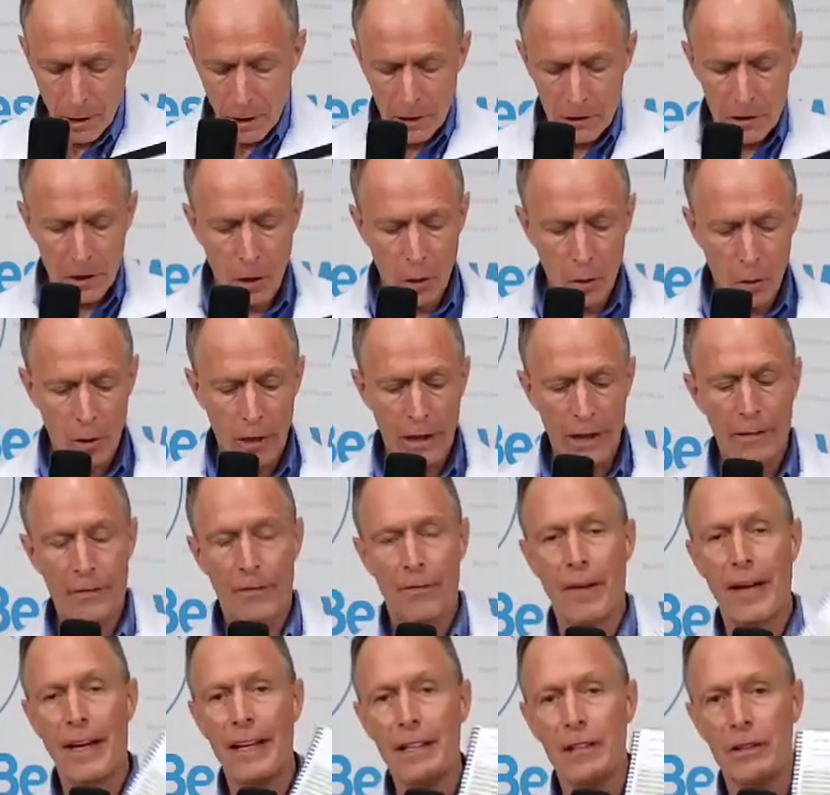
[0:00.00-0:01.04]
So in
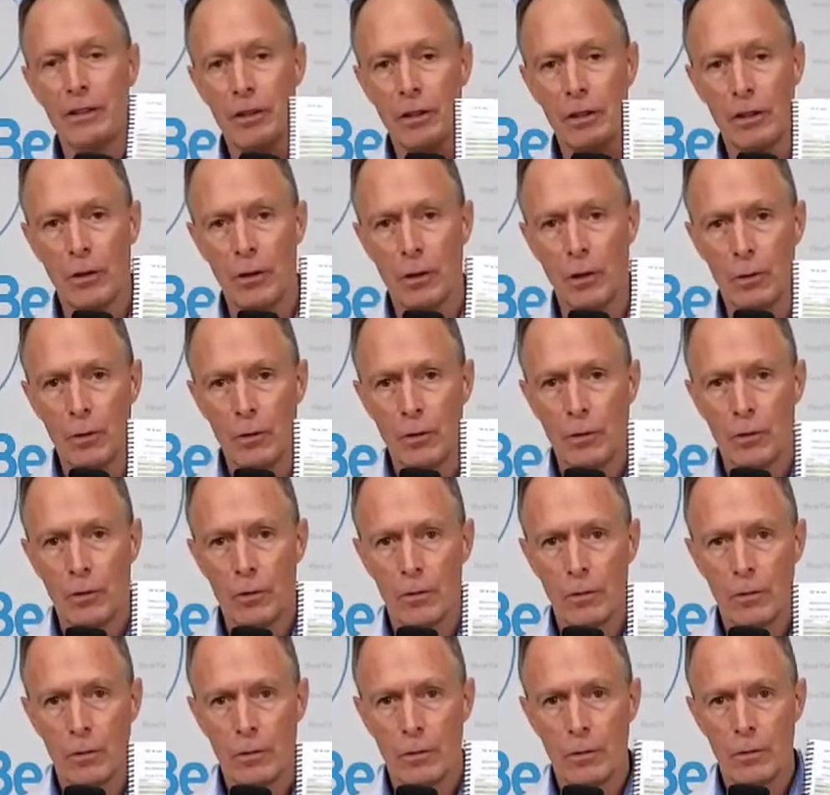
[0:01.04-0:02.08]
phase 2,
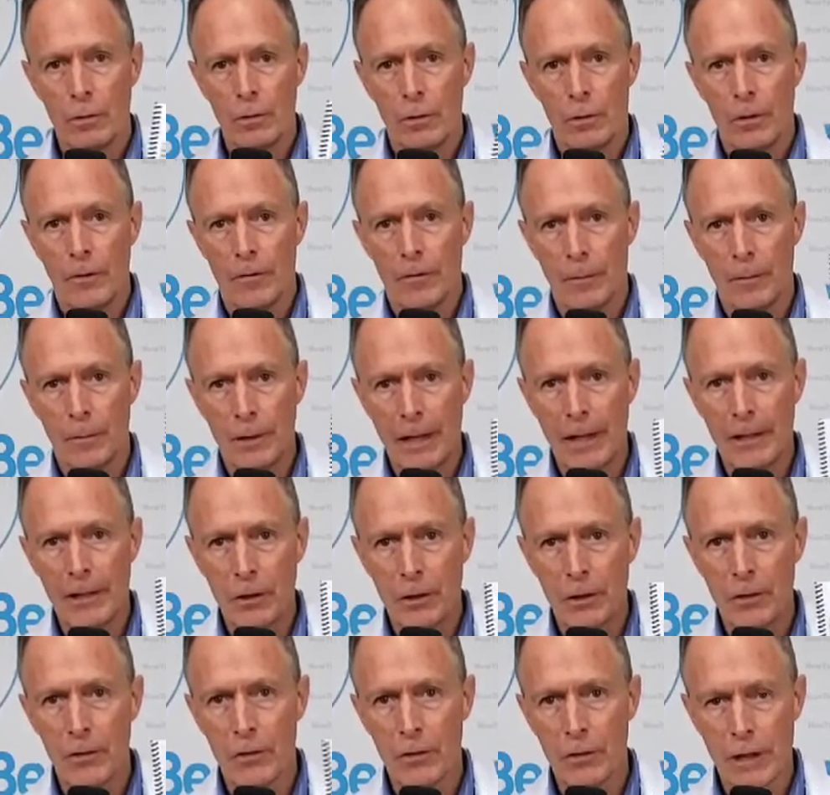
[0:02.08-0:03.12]
from day
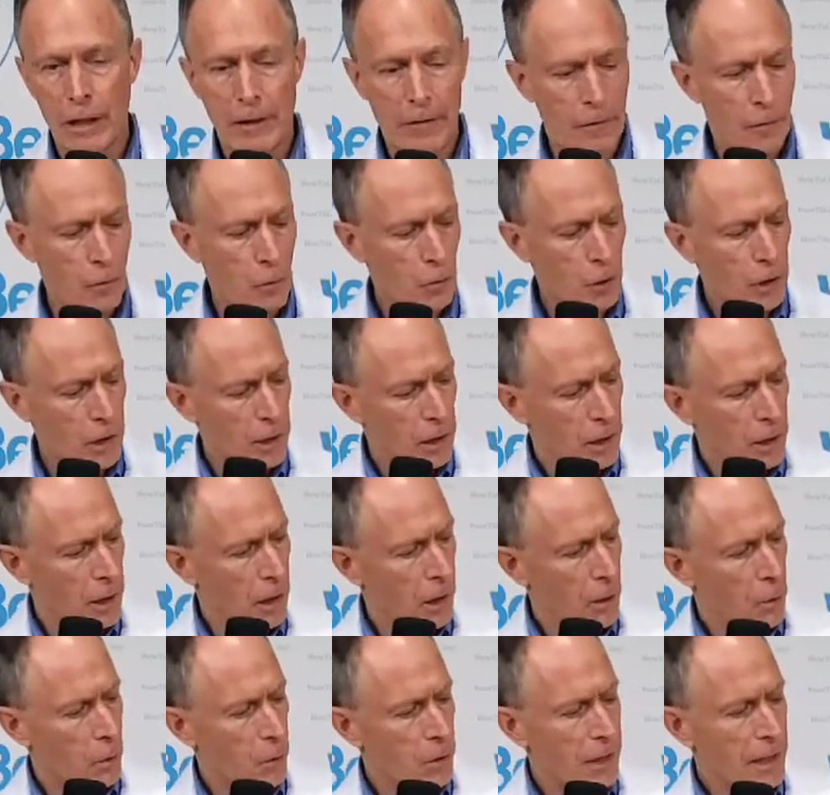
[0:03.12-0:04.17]
2 to day 40,
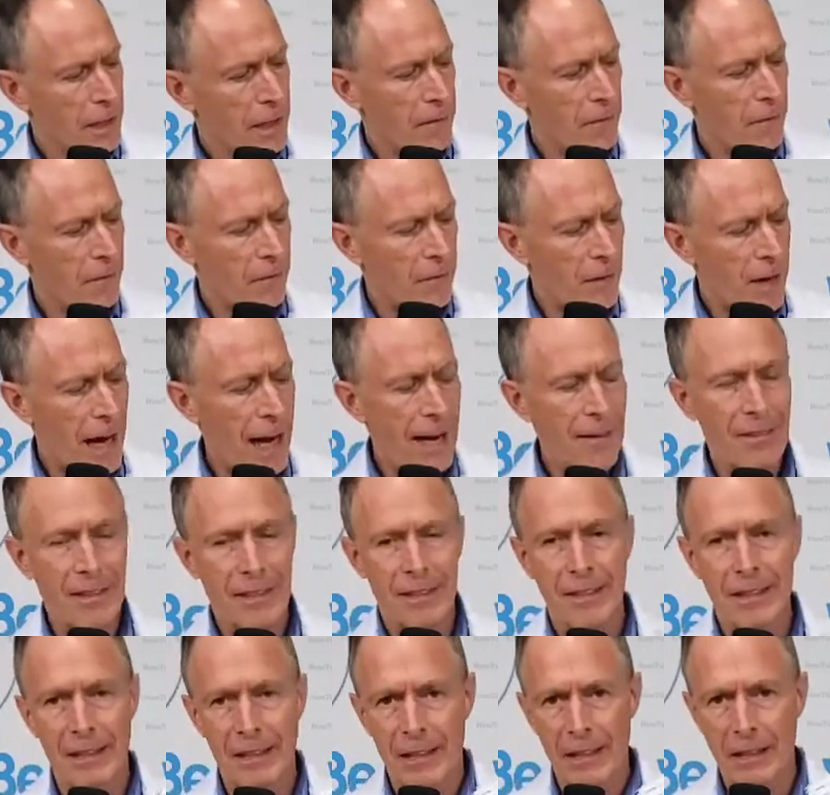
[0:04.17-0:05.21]
we're going to eat 500 to
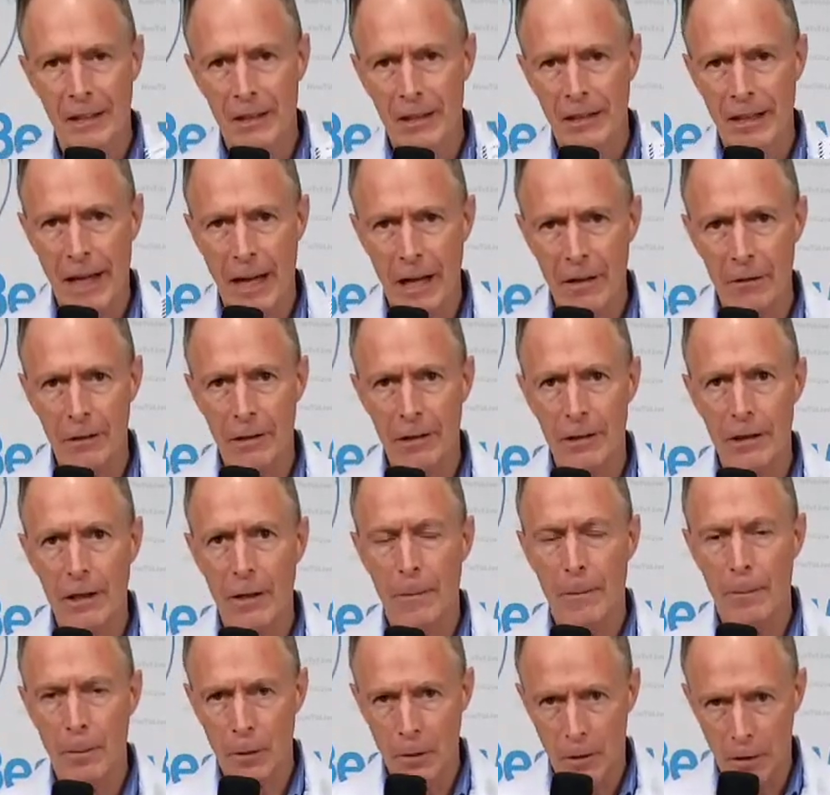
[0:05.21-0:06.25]
600 calories
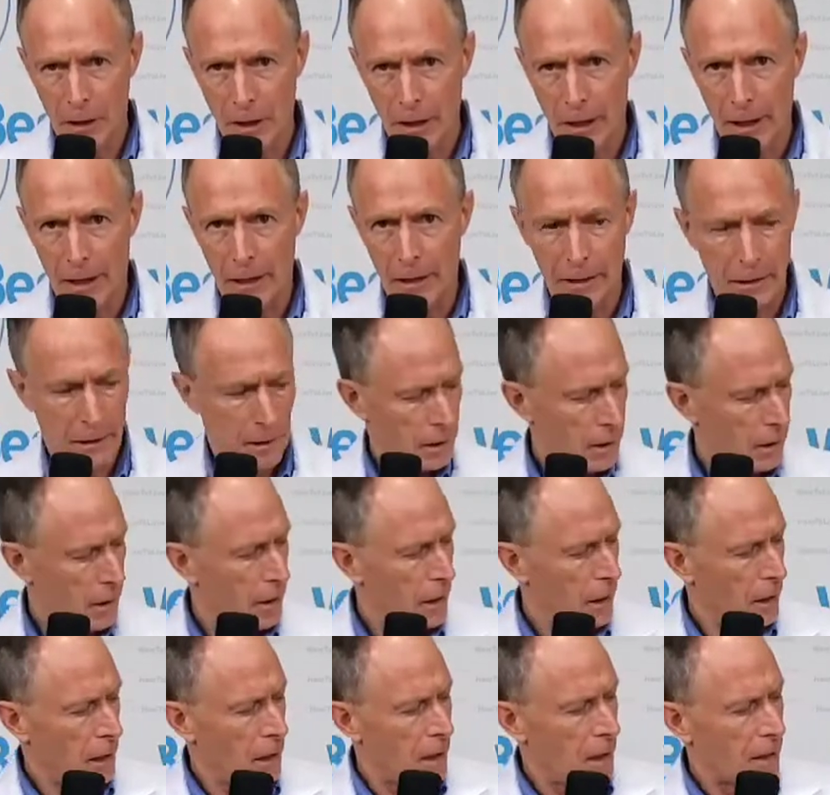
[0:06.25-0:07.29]
per day.
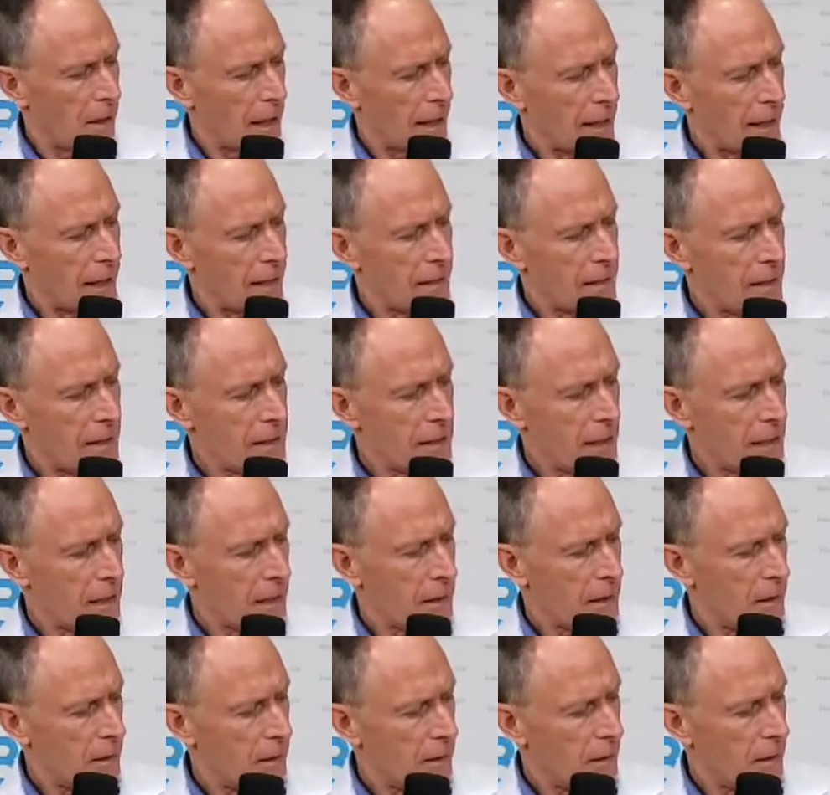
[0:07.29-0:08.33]
Like it says
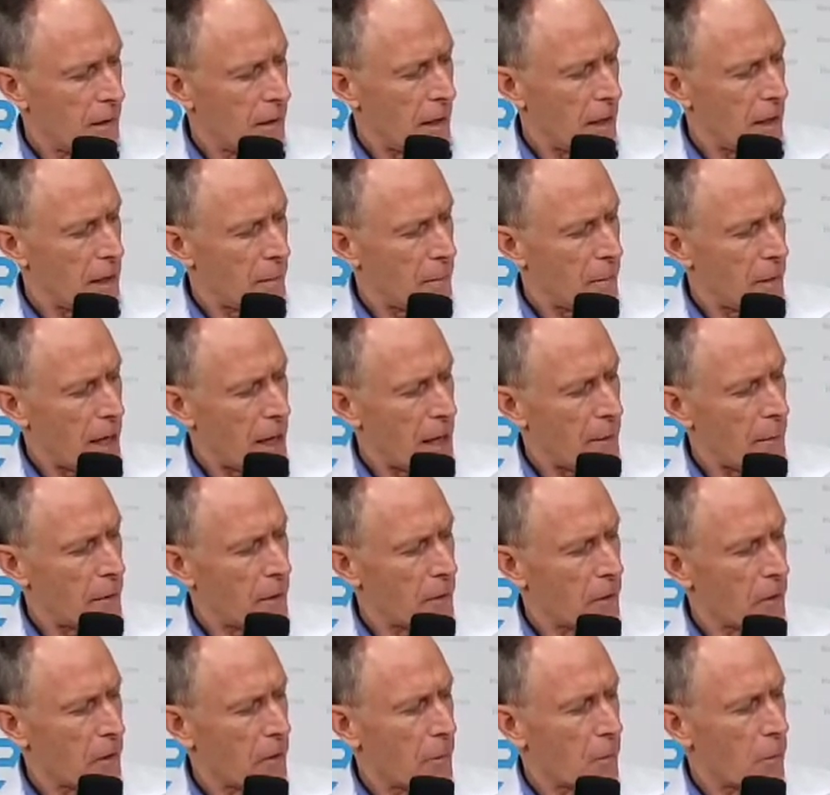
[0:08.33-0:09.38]
at the bottom
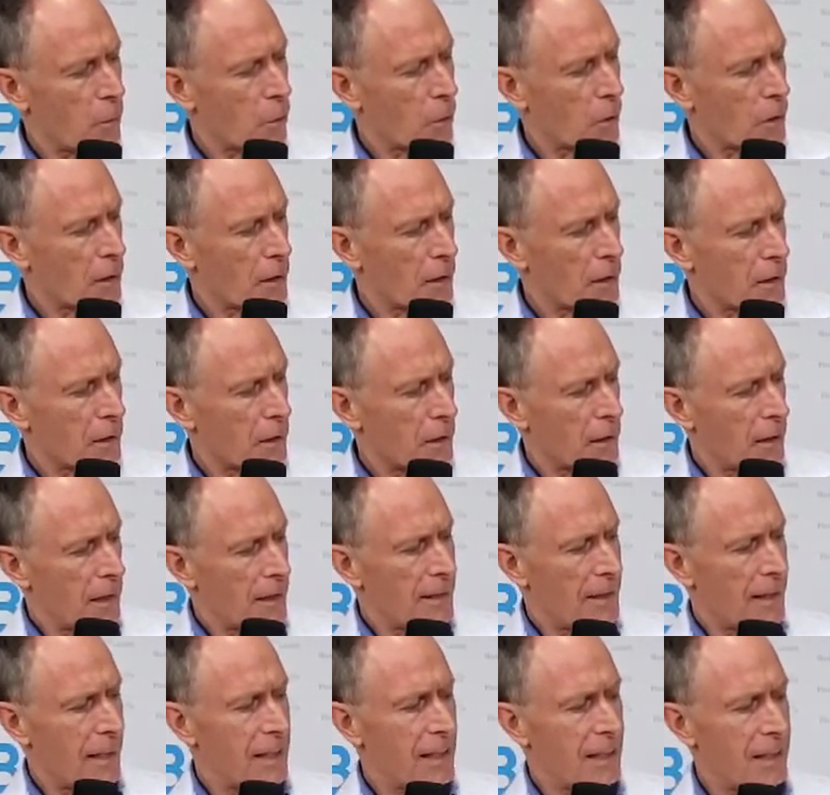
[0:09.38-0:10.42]
here in the morning, it
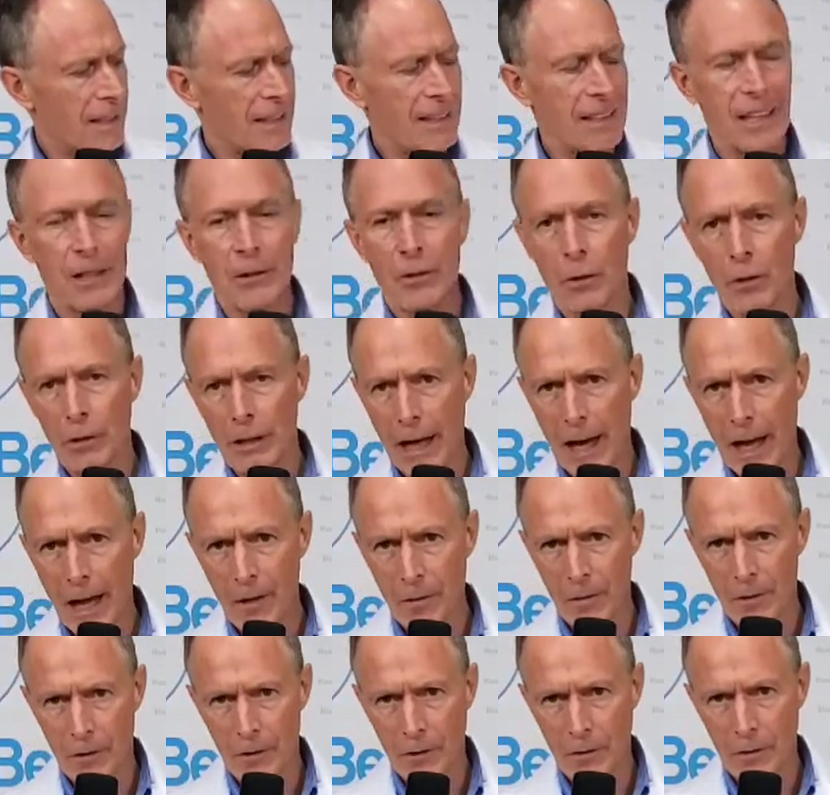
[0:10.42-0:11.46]
says 0
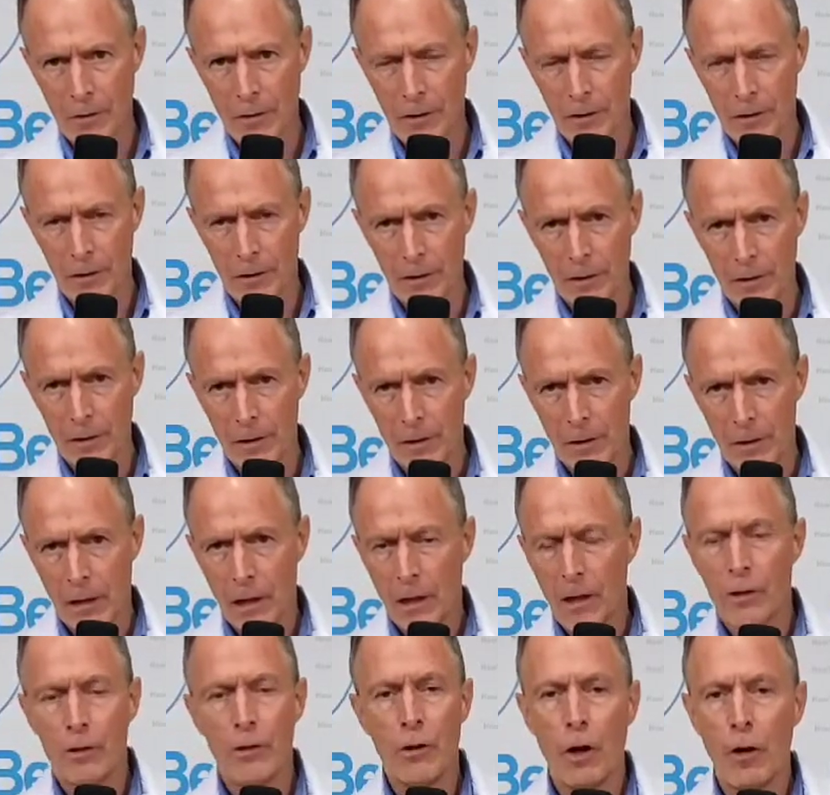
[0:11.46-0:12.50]
calories over here.
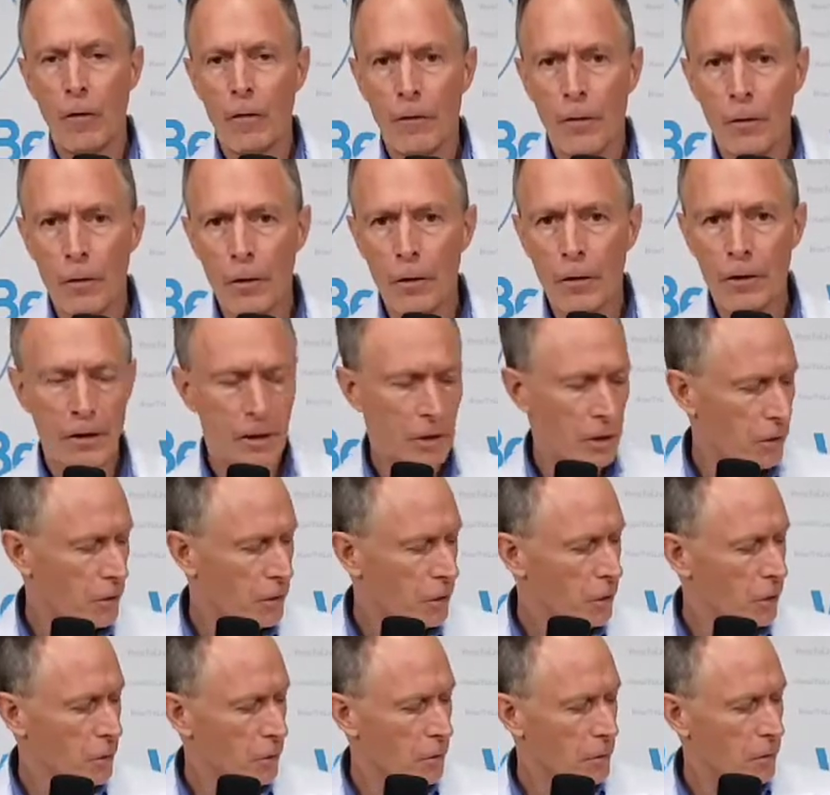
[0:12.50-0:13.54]
No food until
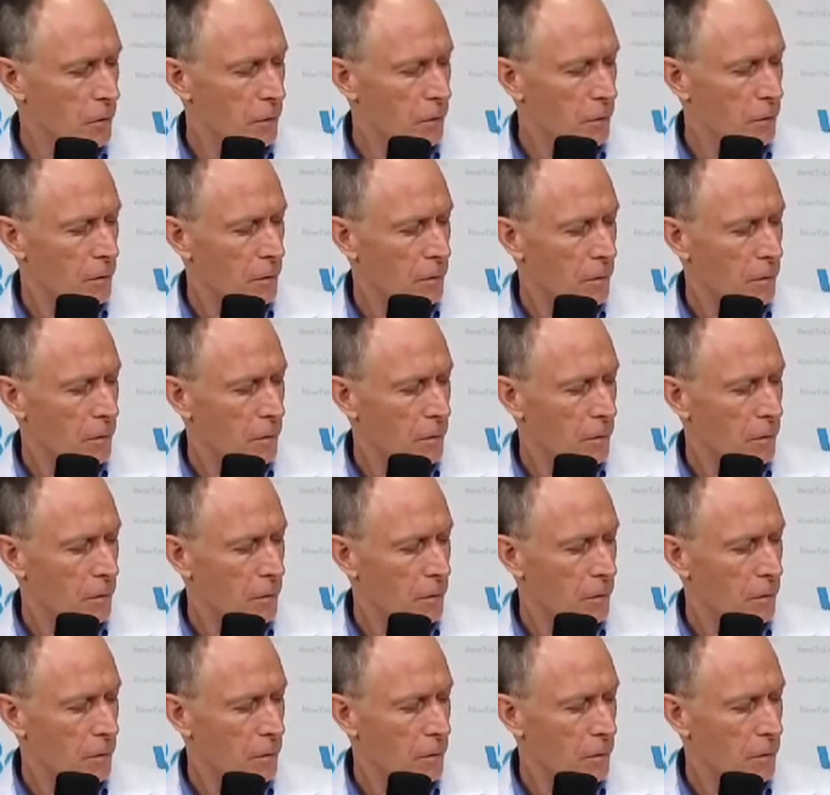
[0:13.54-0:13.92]
noon.